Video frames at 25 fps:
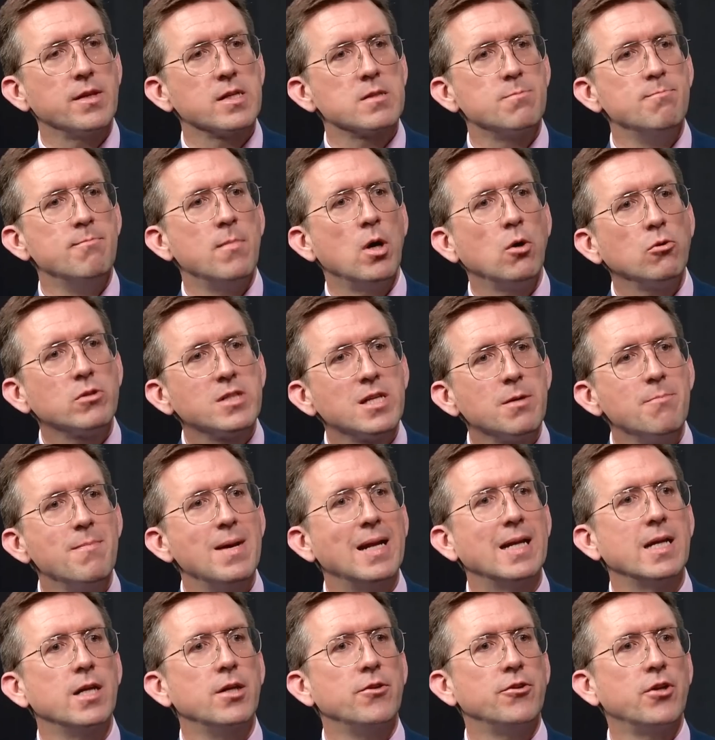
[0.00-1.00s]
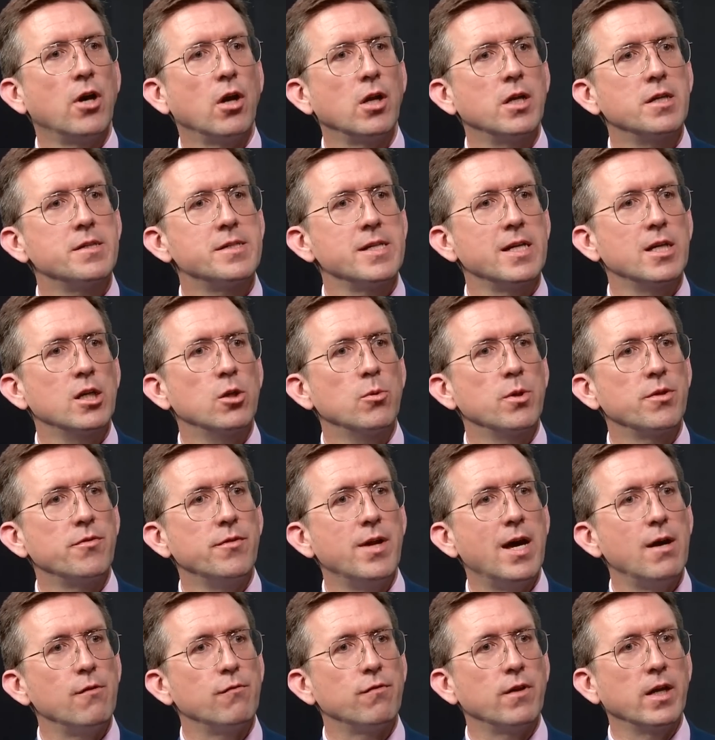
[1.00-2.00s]
this multi-million-dollar deal with
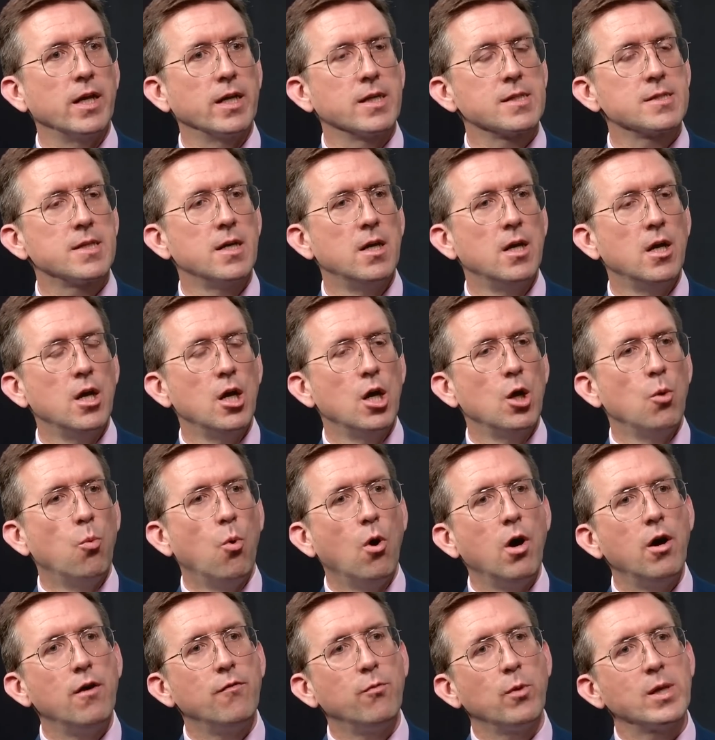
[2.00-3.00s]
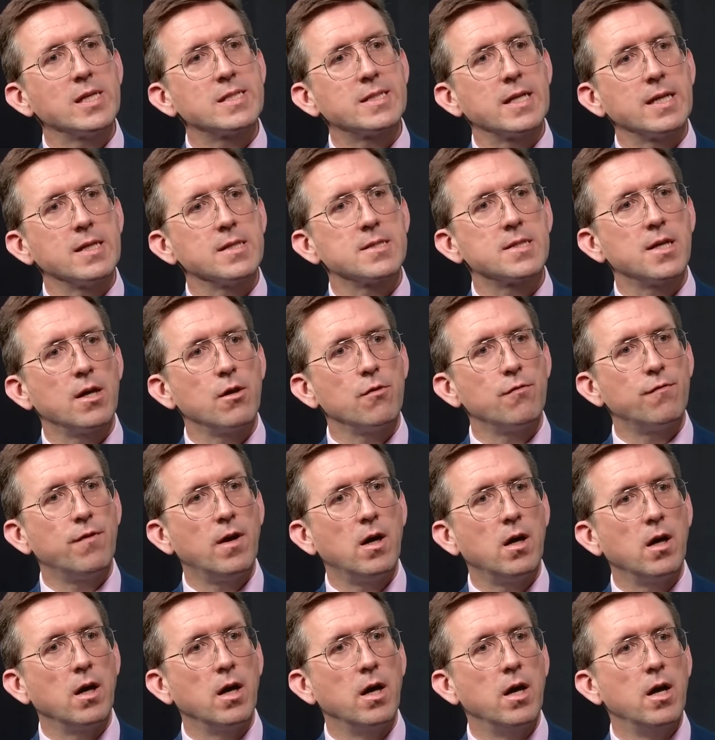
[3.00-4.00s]
Netflix. What have we seen so
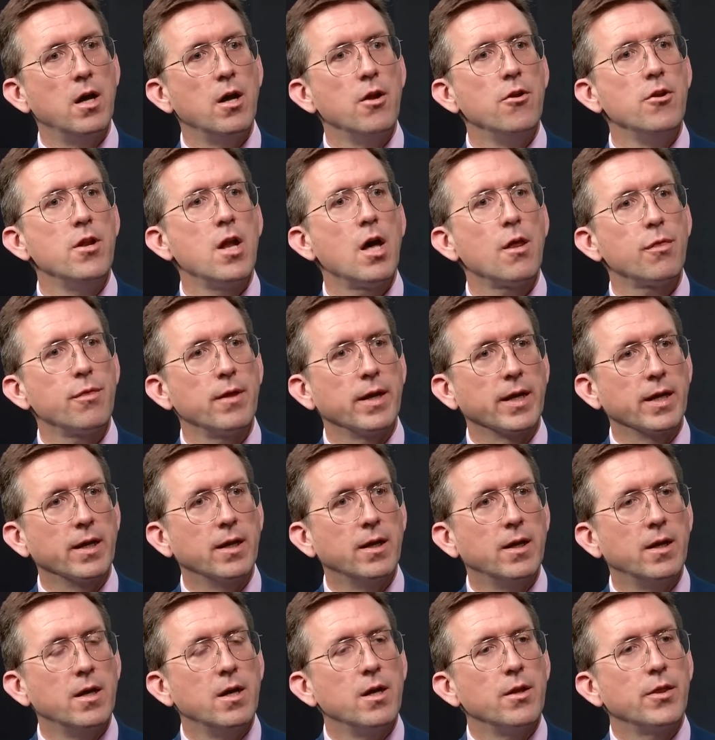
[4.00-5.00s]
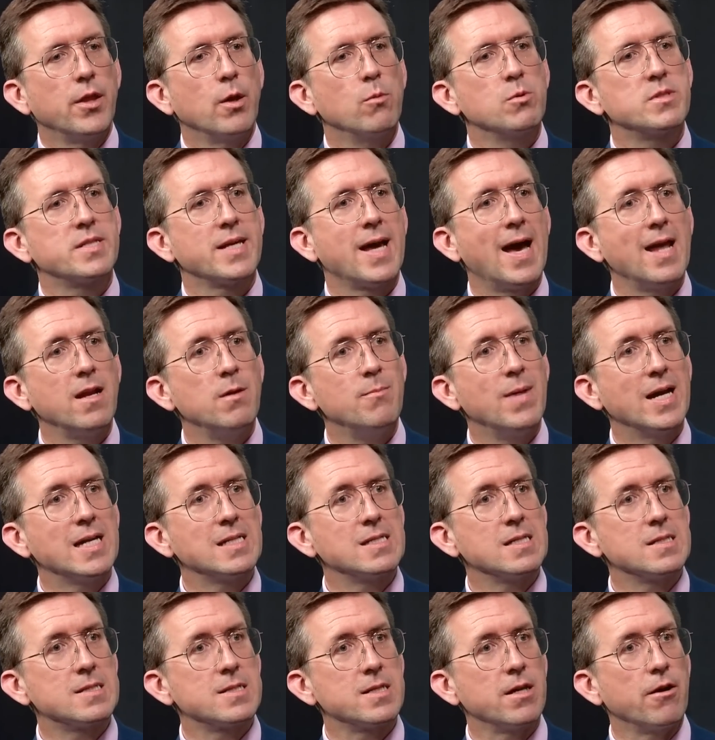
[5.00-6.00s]
far? Nothing. There was the
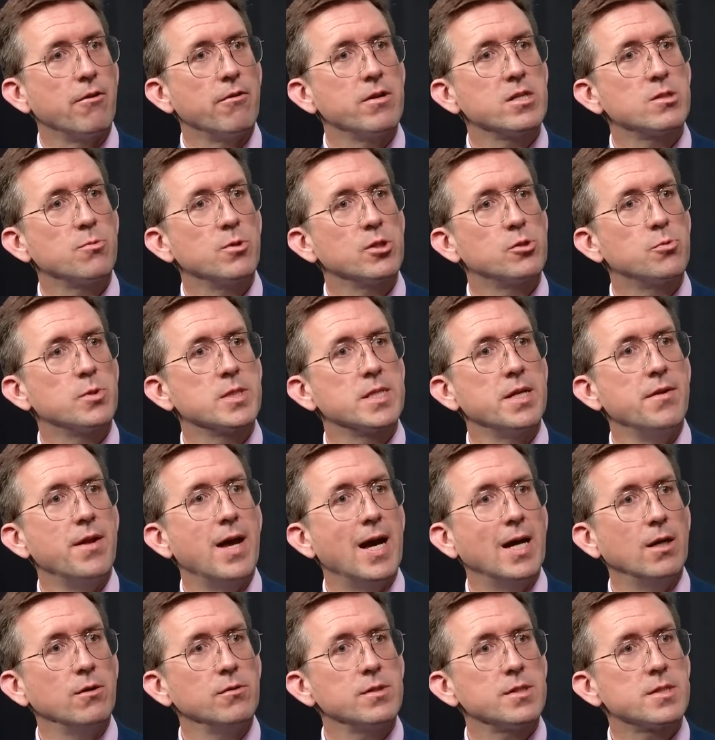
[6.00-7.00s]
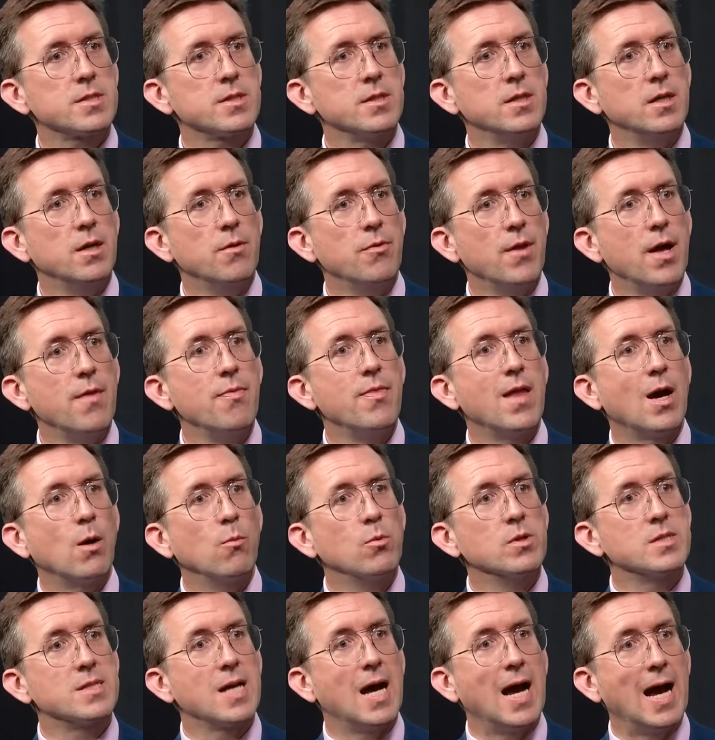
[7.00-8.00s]
animated series, which was announced, and then that
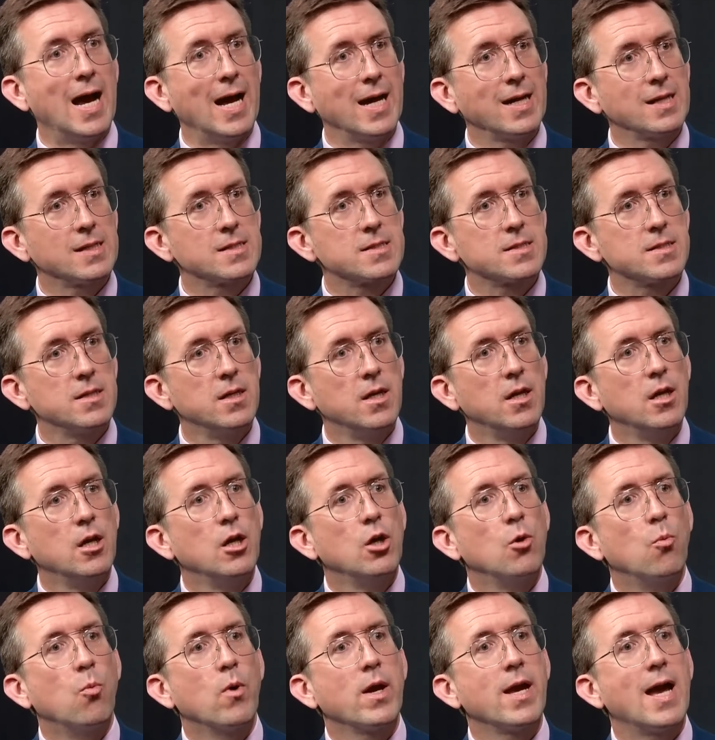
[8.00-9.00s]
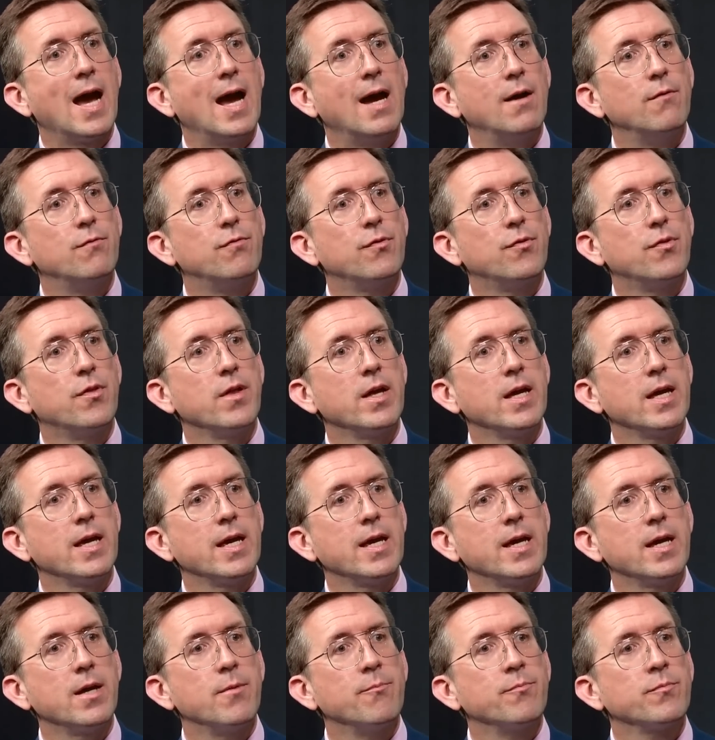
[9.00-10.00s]
was axed. We have
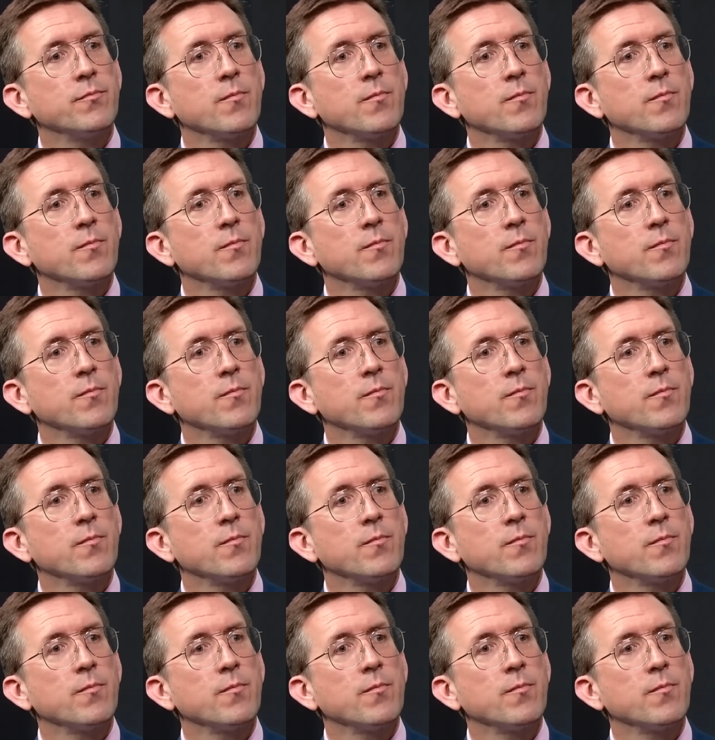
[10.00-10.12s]
the